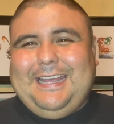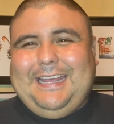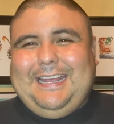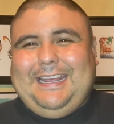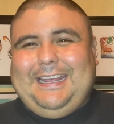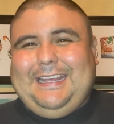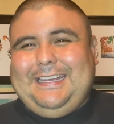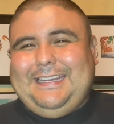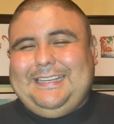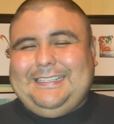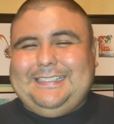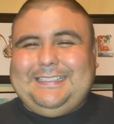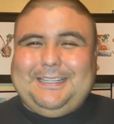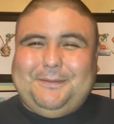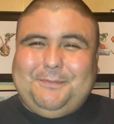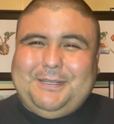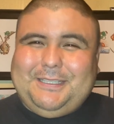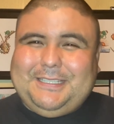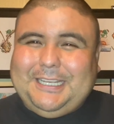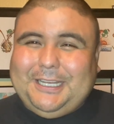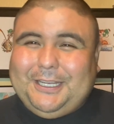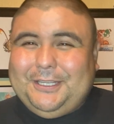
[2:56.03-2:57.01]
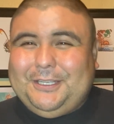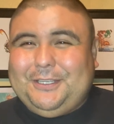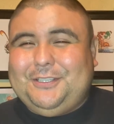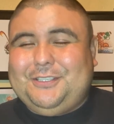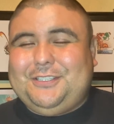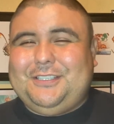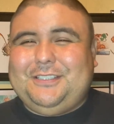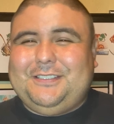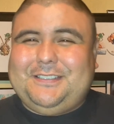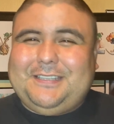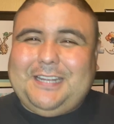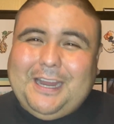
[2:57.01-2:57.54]
and let me tell you,
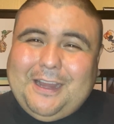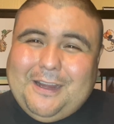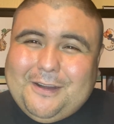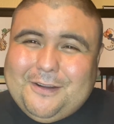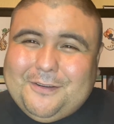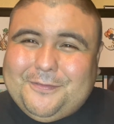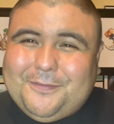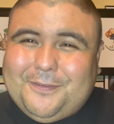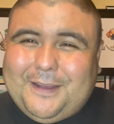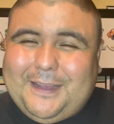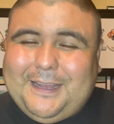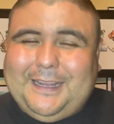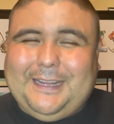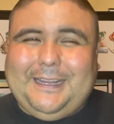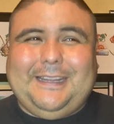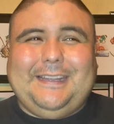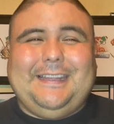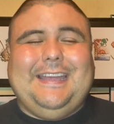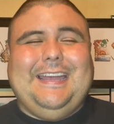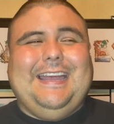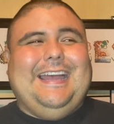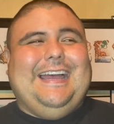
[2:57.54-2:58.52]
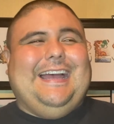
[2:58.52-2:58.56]
she's terrifying.